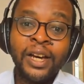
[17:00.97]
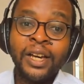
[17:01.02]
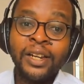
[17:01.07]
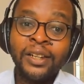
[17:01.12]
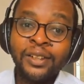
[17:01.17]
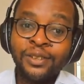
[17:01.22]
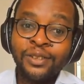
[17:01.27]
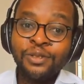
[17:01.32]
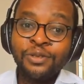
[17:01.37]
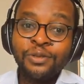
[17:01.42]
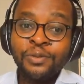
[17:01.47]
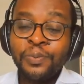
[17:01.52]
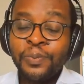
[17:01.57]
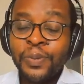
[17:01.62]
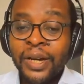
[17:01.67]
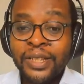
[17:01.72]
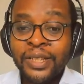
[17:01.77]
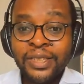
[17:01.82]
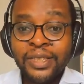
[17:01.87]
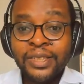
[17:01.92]
I need to
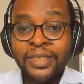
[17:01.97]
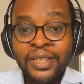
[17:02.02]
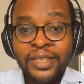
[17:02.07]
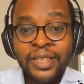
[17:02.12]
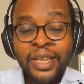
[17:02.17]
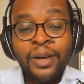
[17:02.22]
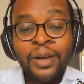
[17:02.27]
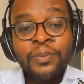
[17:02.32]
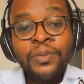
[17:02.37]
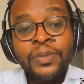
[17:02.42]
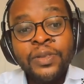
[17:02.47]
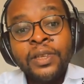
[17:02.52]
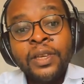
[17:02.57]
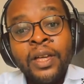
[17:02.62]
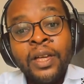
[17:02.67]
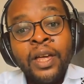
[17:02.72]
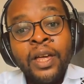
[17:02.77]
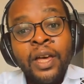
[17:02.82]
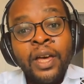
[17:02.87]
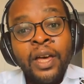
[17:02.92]
pass these exams.
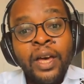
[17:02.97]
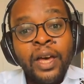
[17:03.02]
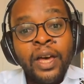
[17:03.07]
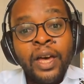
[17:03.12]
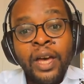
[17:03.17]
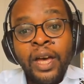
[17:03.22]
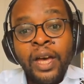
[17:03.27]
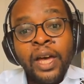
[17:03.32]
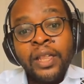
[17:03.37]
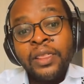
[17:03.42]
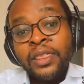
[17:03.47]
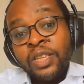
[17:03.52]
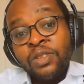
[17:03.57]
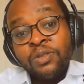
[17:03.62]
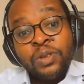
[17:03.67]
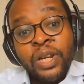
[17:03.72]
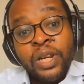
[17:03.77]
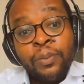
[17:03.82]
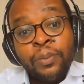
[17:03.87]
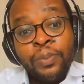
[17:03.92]
And that's what